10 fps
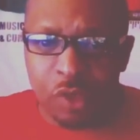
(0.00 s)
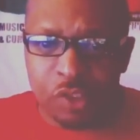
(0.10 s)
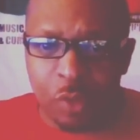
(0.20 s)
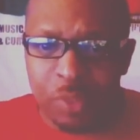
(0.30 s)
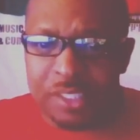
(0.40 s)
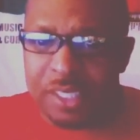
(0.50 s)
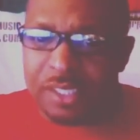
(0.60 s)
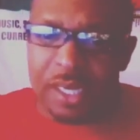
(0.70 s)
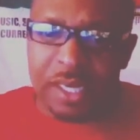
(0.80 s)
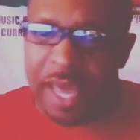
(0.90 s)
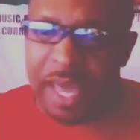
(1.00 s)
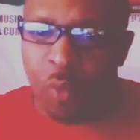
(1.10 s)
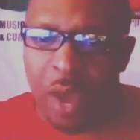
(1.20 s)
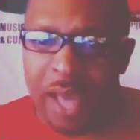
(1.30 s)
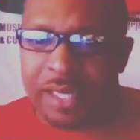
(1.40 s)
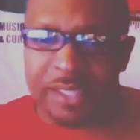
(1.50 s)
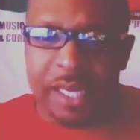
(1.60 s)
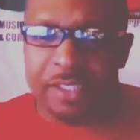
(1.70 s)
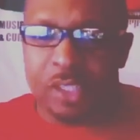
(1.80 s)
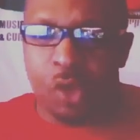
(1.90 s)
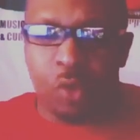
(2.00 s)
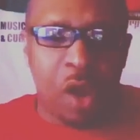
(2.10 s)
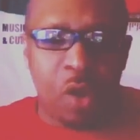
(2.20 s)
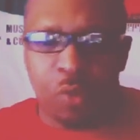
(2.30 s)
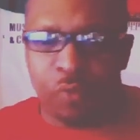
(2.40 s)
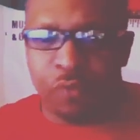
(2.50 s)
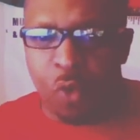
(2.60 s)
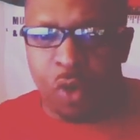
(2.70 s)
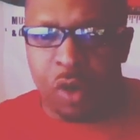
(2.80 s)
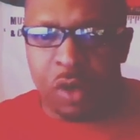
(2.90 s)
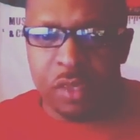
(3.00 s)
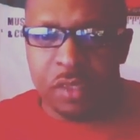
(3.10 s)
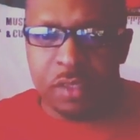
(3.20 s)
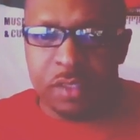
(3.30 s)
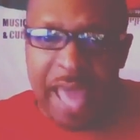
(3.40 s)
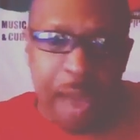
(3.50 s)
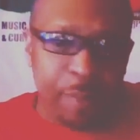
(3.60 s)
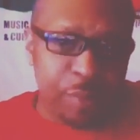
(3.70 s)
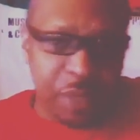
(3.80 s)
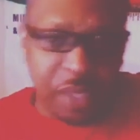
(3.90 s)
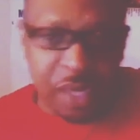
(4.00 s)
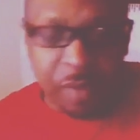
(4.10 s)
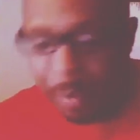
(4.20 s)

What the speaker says: So we sitting there like, why did it take so long for the album to come?